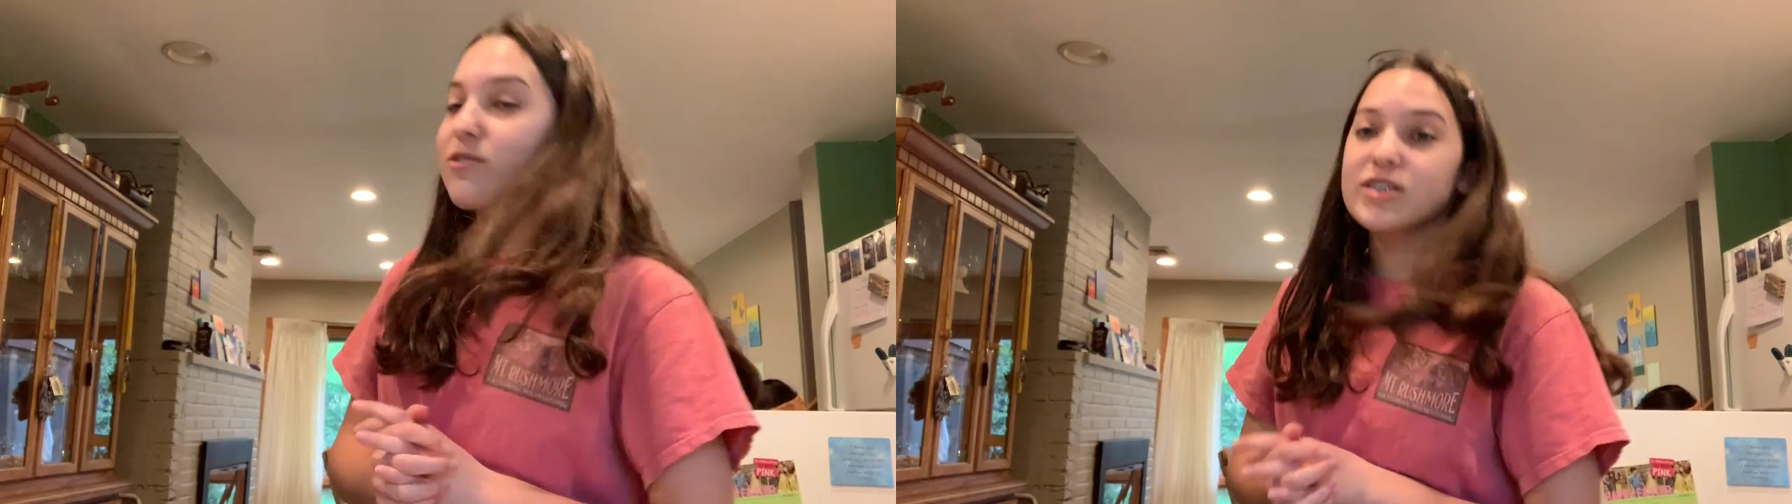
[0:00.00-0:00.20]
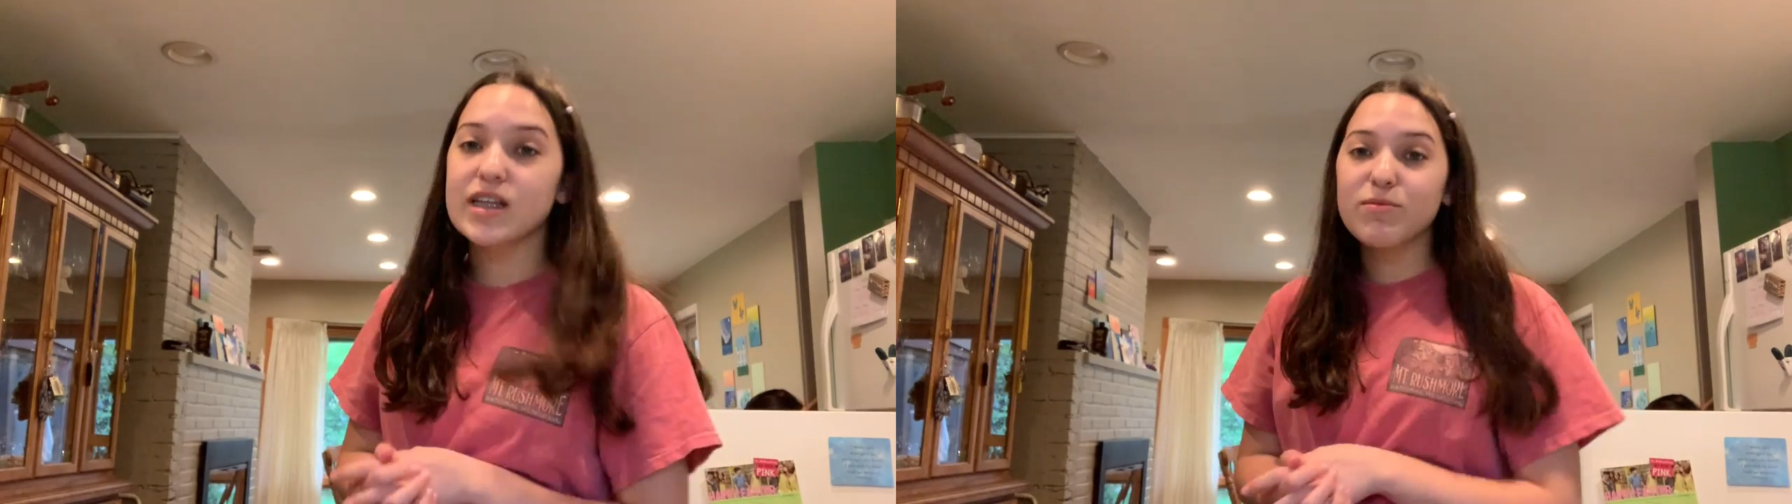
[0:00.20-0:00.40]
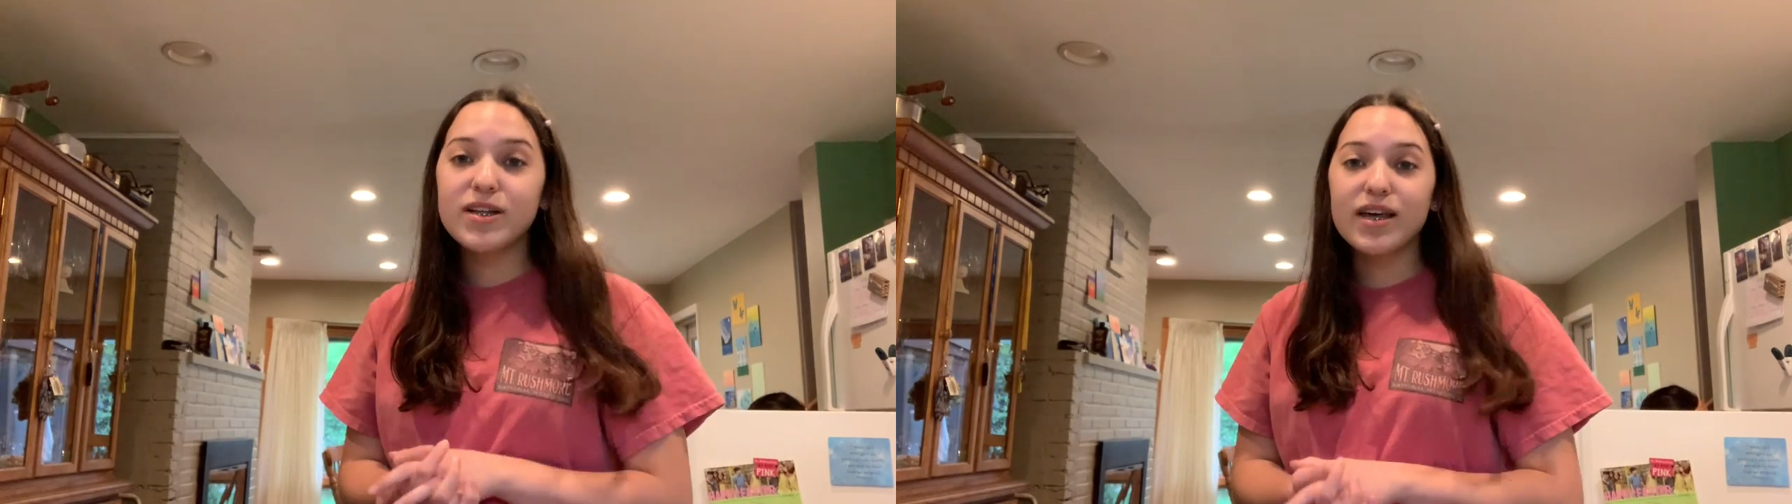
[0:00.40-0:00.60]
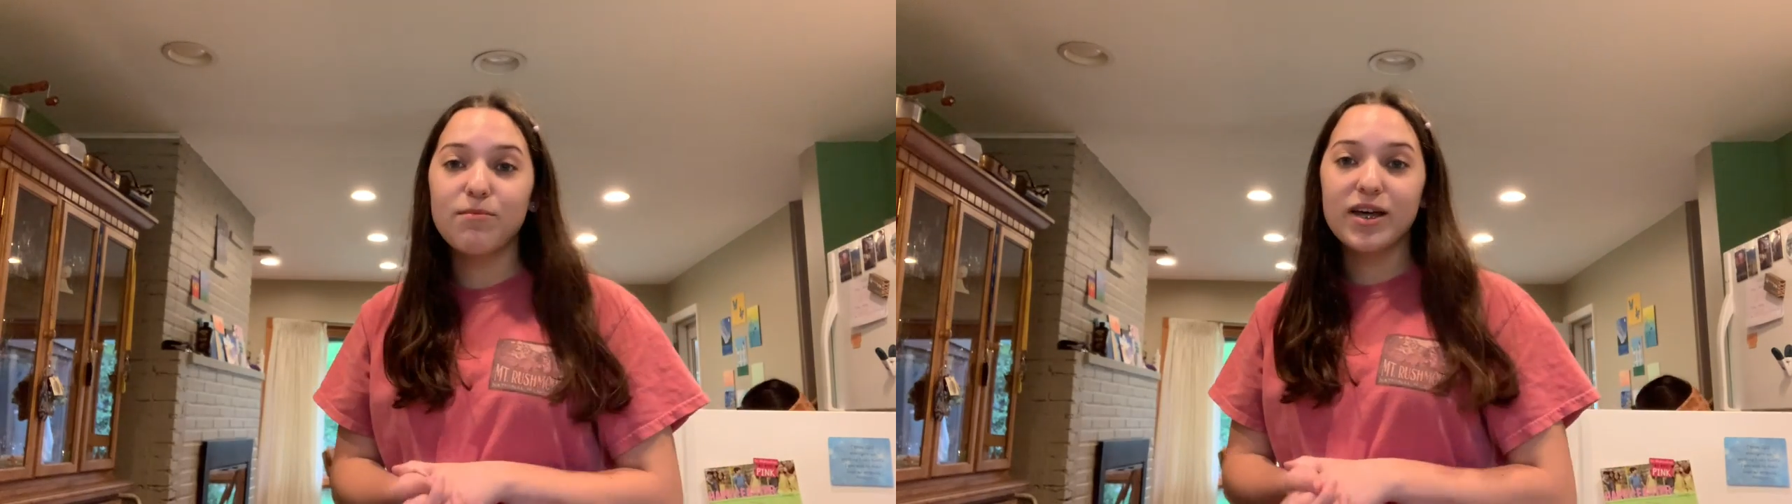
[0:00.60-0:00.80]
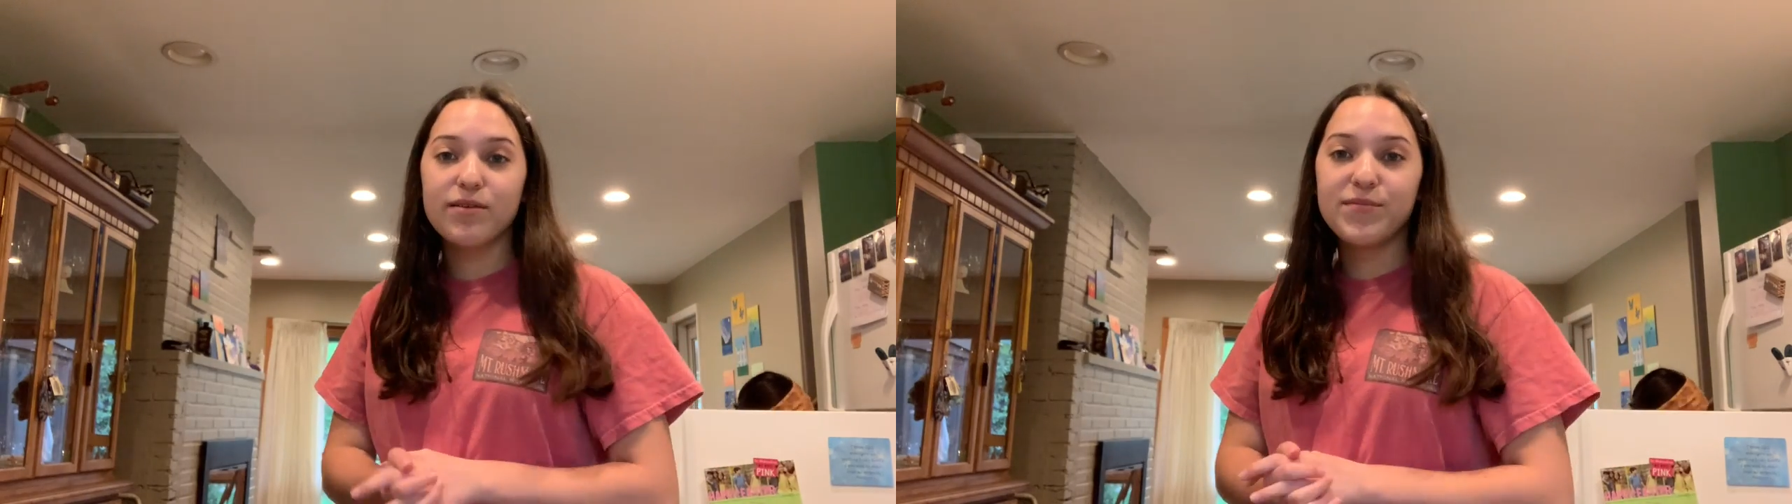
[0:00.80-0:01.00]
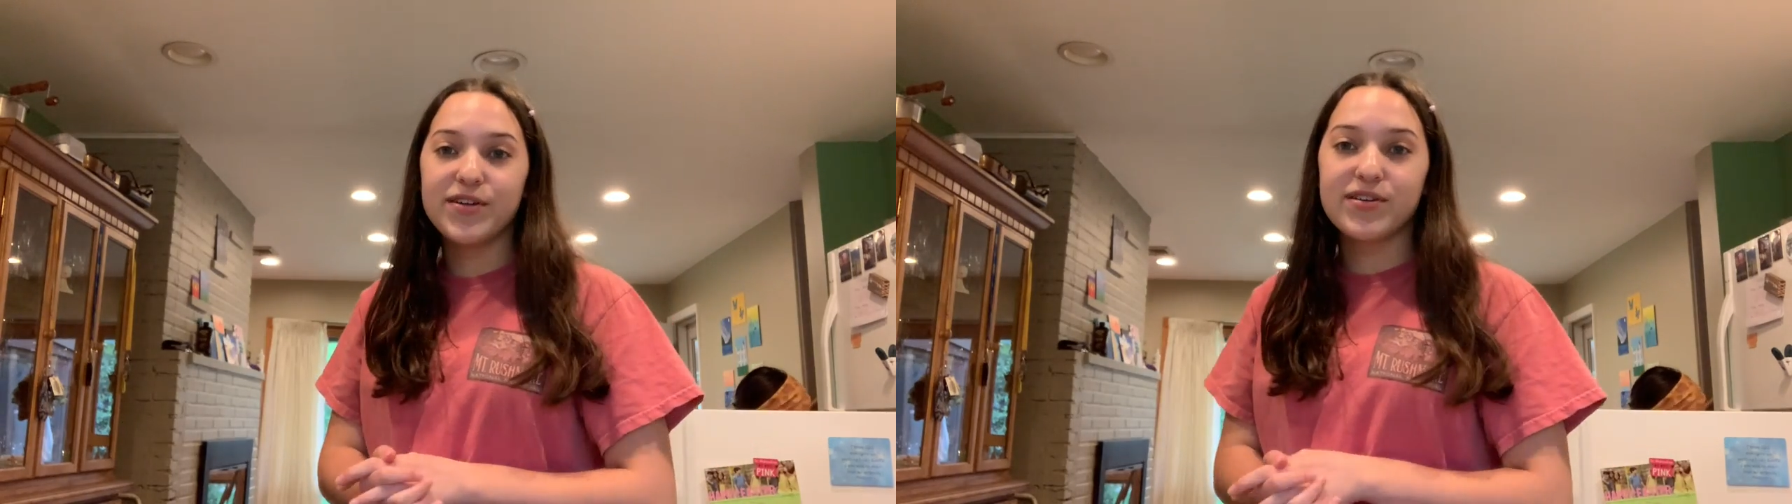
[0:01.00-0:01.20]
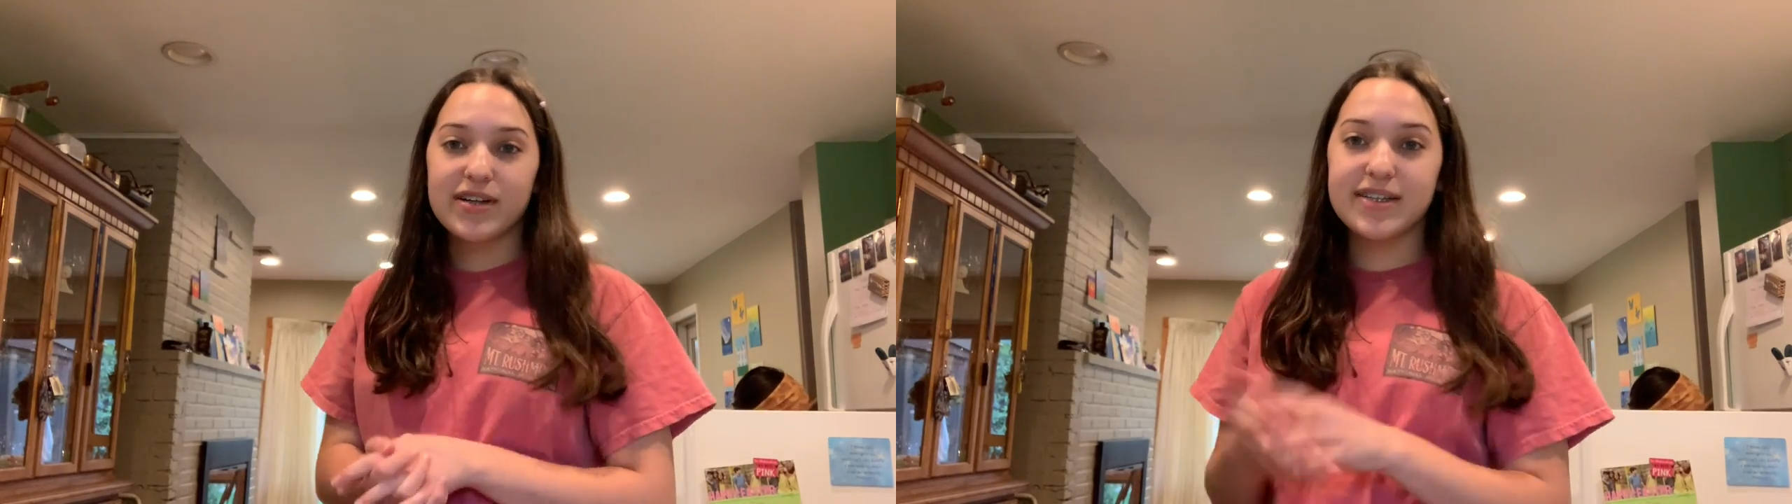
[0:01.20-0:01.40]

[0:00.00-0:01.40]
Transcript: first I'm going to get my computer